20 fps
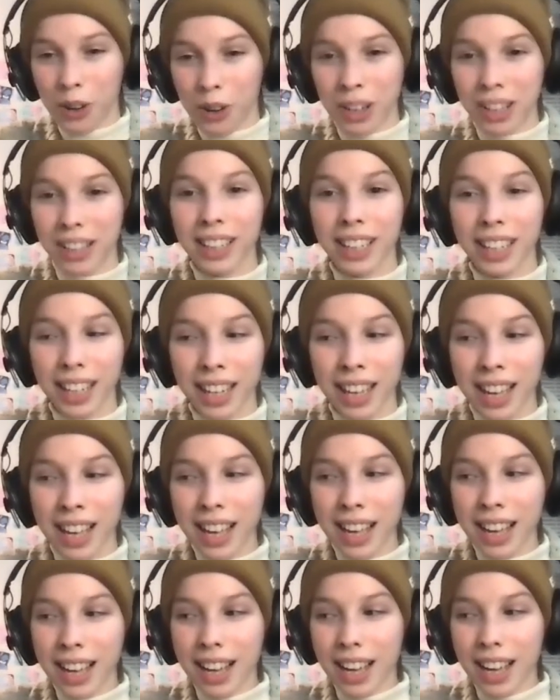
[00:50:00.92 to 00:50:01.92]
like
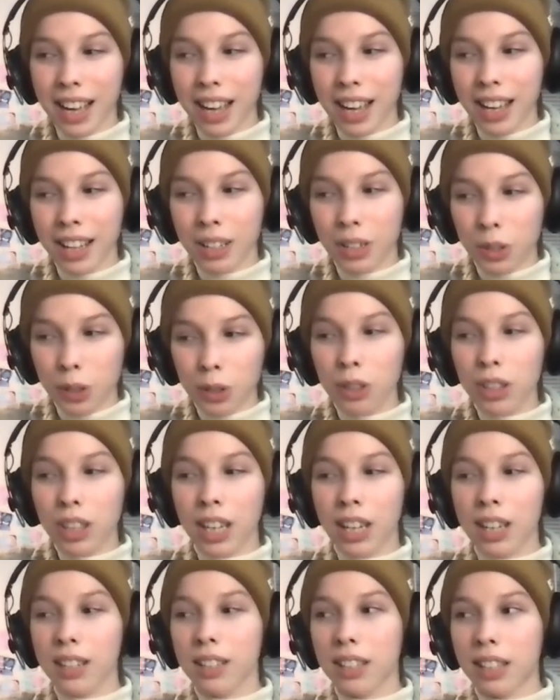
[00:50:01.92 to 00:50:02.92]
do
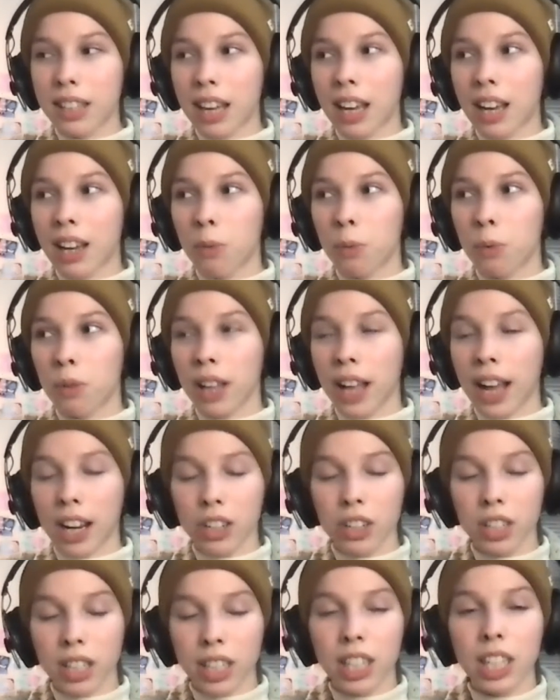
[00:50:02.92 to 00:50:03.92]
things that will
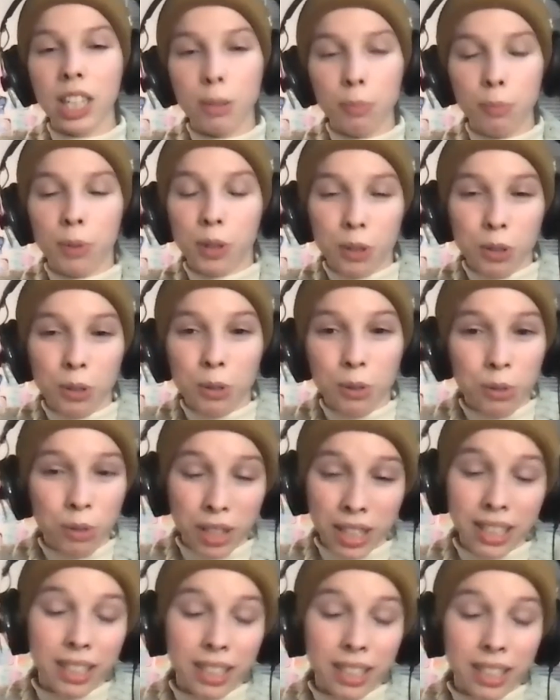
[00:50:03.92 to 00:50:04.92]
actually keep you
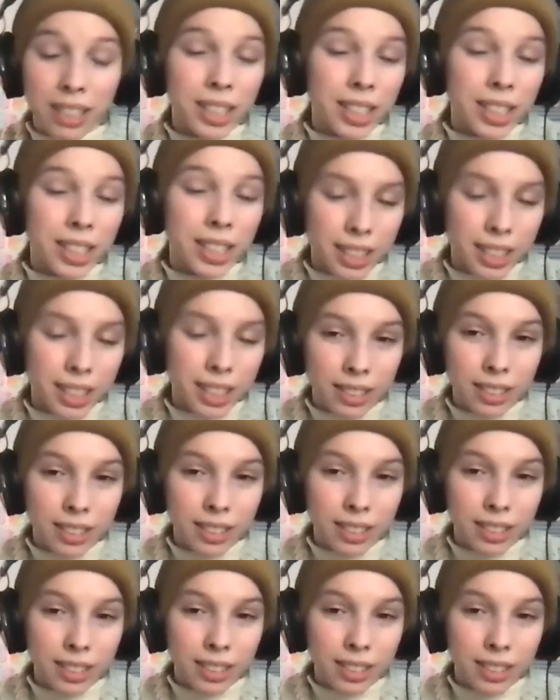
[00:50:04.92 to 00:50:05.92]

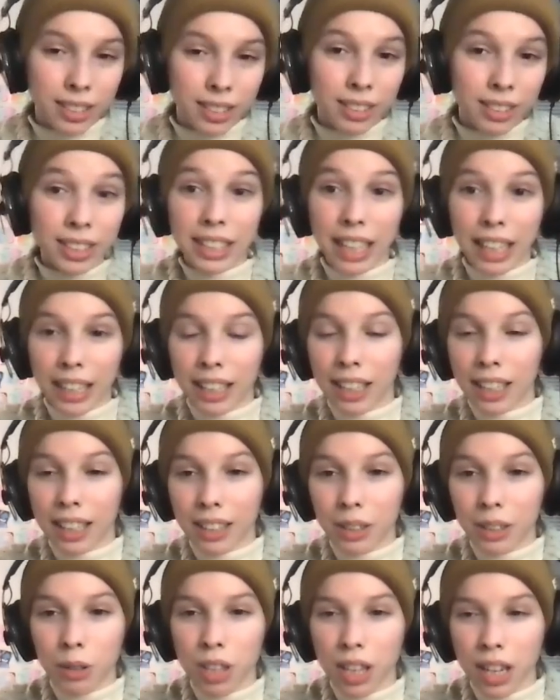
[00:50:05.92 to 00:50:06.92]
studying, do
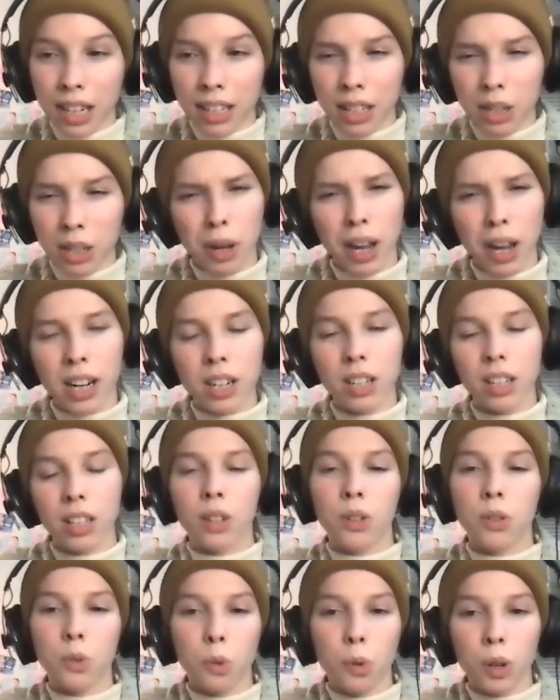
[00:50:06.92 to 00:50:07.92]
things that you actually
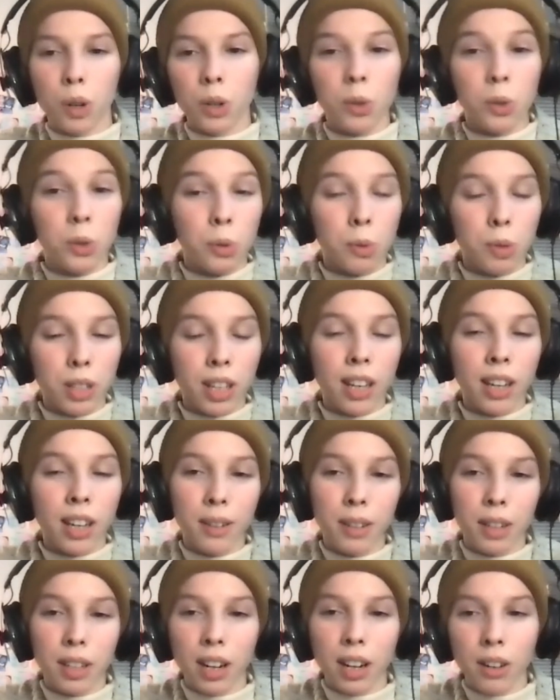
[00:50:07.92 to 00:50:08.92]
enjoy using, you
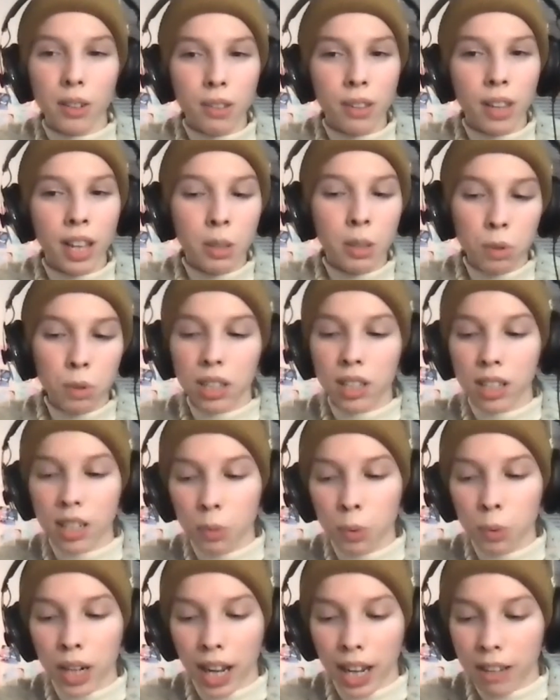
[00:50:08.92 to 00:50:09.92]
know. So that's what
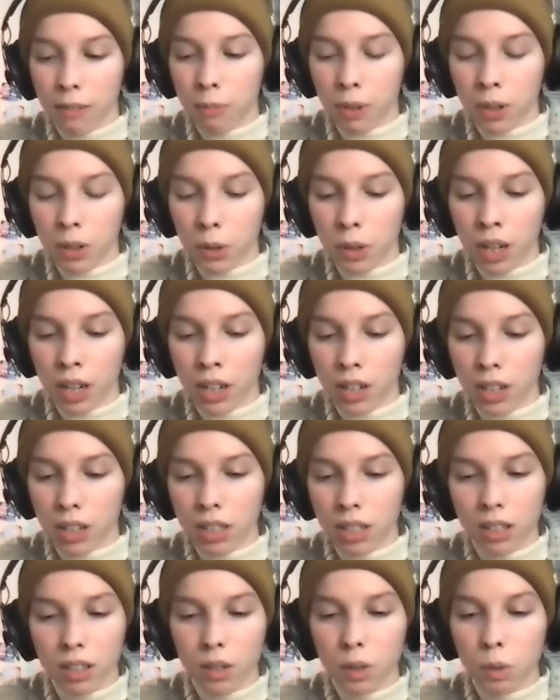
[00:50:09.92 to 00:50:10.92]
I've been doing,
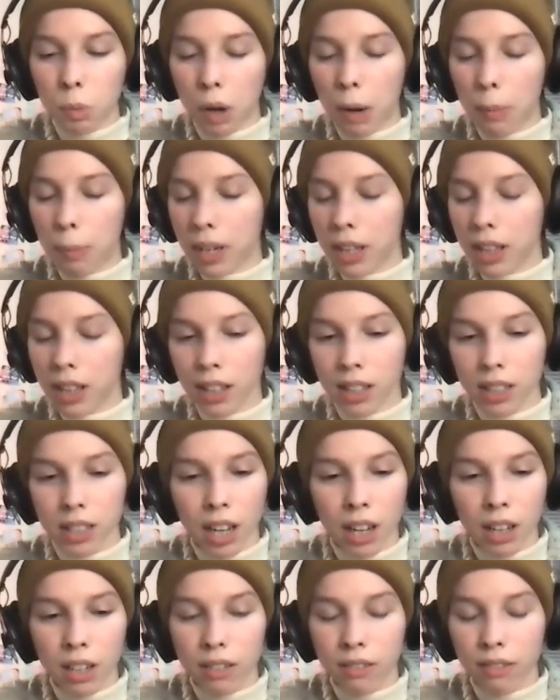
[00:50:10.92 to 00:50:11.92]
just swapping things
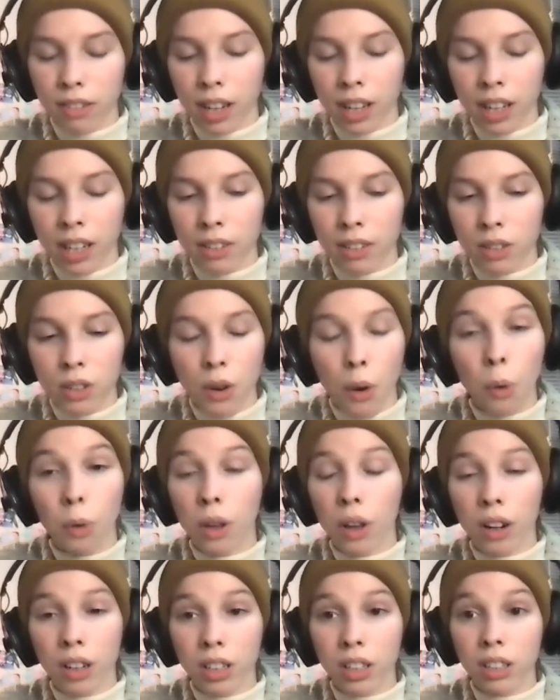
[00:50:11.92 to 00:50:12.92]
out if I no
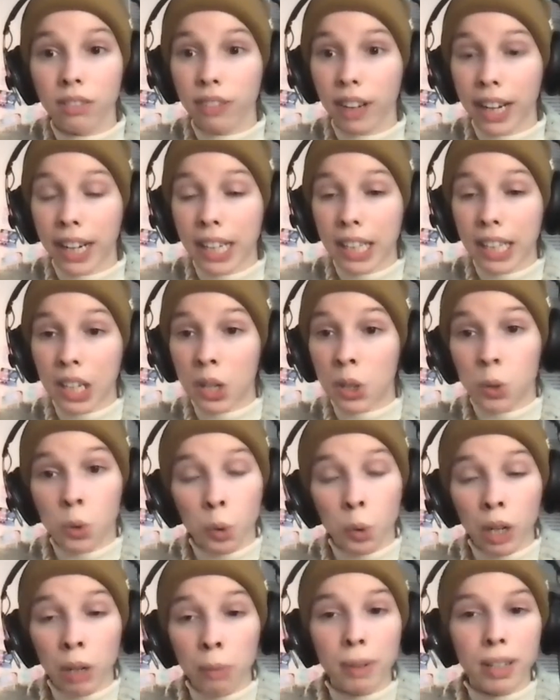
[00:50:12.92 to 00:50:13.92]
longer find
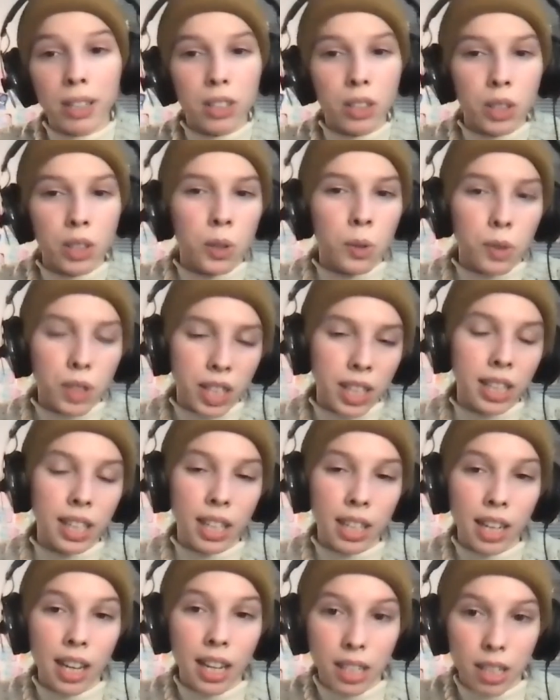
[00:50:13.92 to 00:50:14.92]
enjoyment using
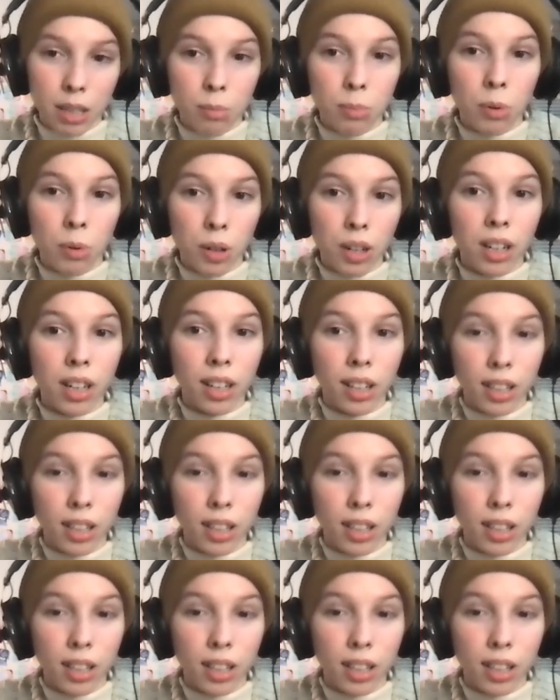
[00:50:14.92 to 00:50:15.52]
it anymore.